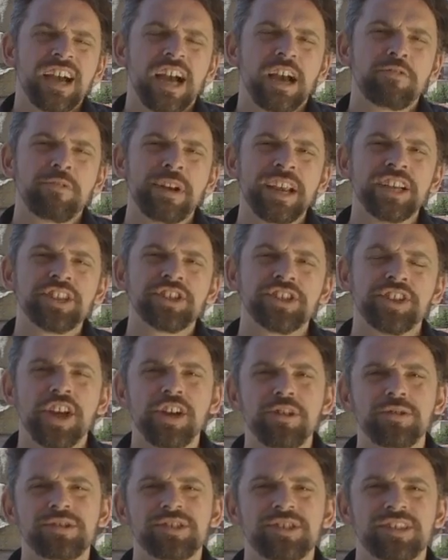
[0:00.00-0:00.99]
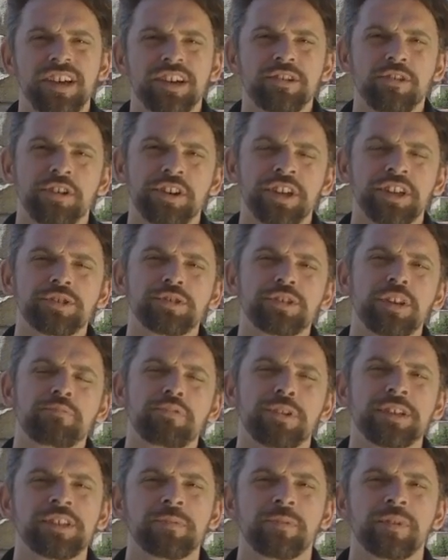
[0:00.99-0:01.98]
arrange notes according to the
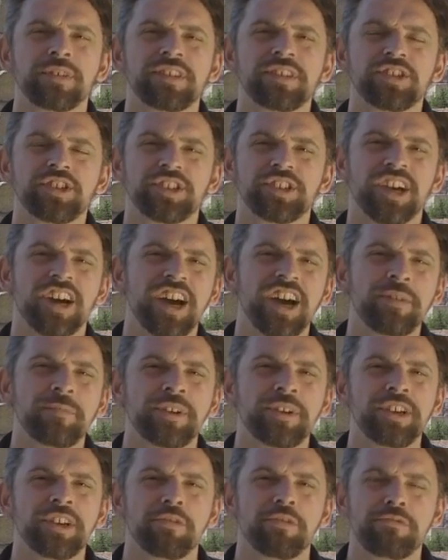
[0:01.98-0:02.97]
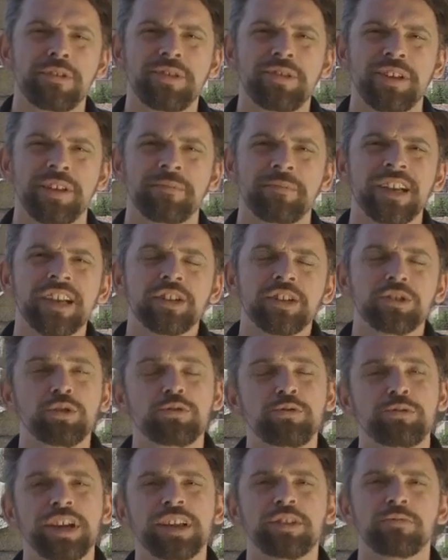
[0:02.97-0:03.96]
principles such as harmony or rhythm to
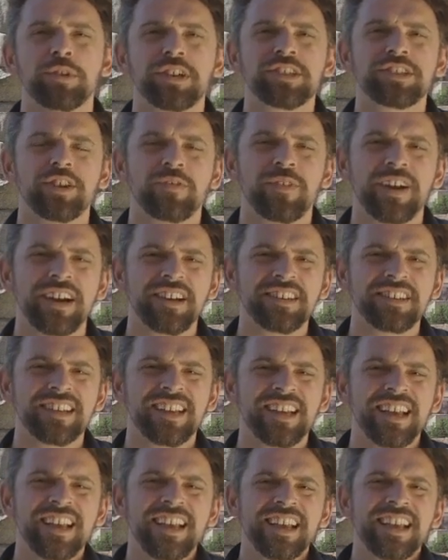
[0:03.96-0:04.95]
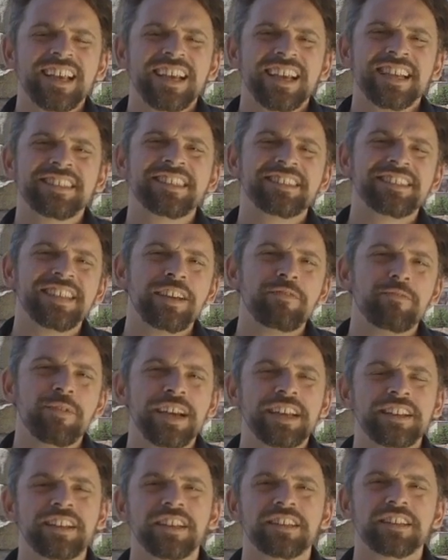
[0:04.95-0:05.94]
create works of art, is the same
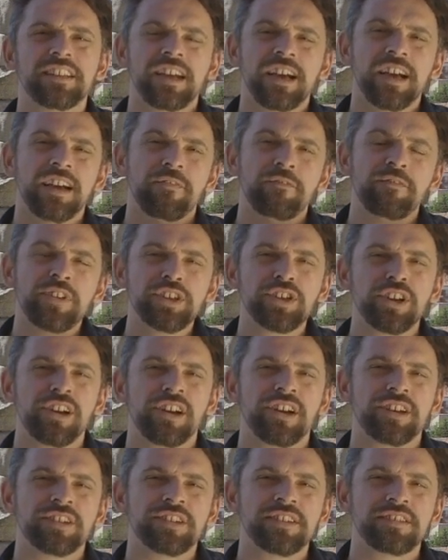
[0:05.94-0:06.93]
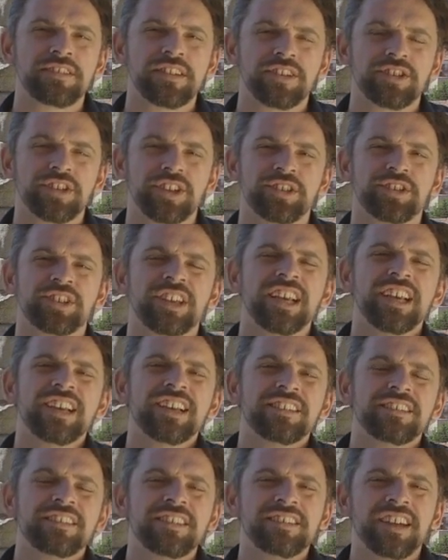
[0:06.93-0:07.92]
way that visual artists such as
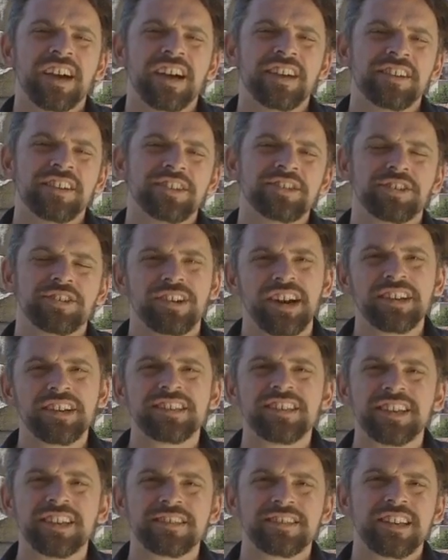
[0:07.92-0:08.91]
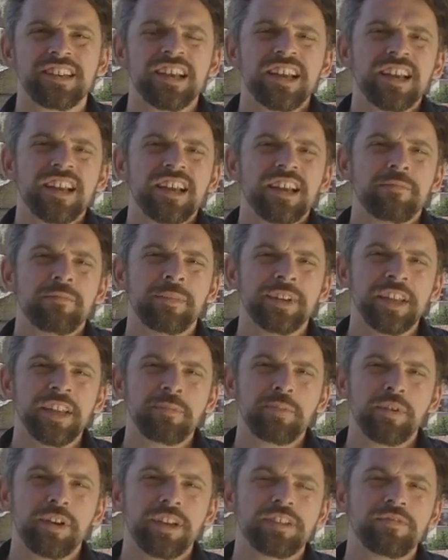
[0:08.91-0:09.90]
designers or architects
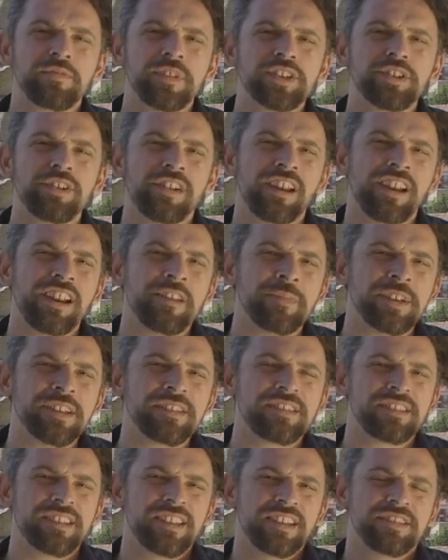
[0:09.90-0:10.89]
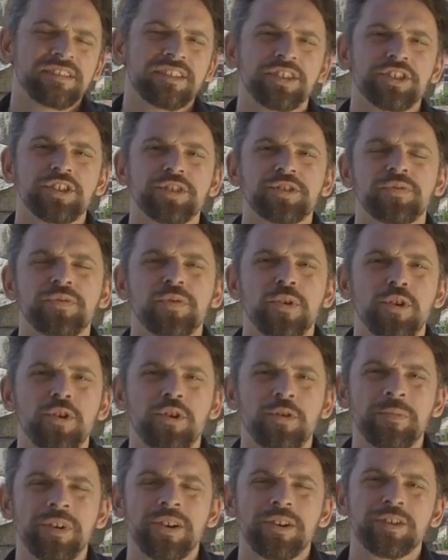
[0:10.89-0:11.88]
manipulate visual elements such as
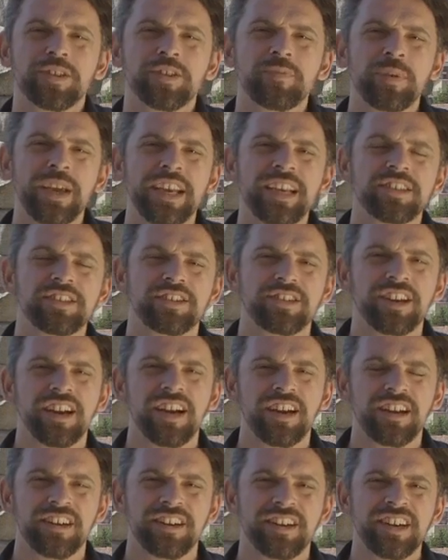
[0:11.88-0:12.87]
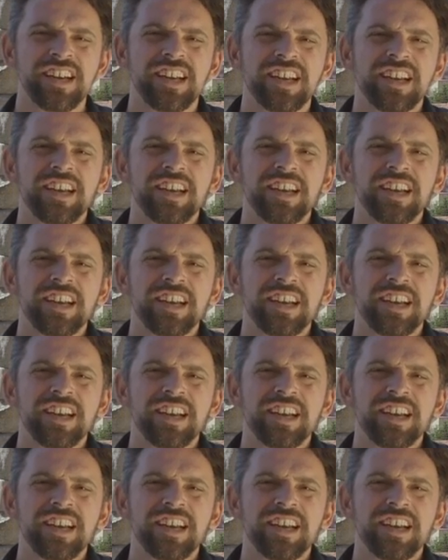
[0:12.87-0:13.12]
form or space or color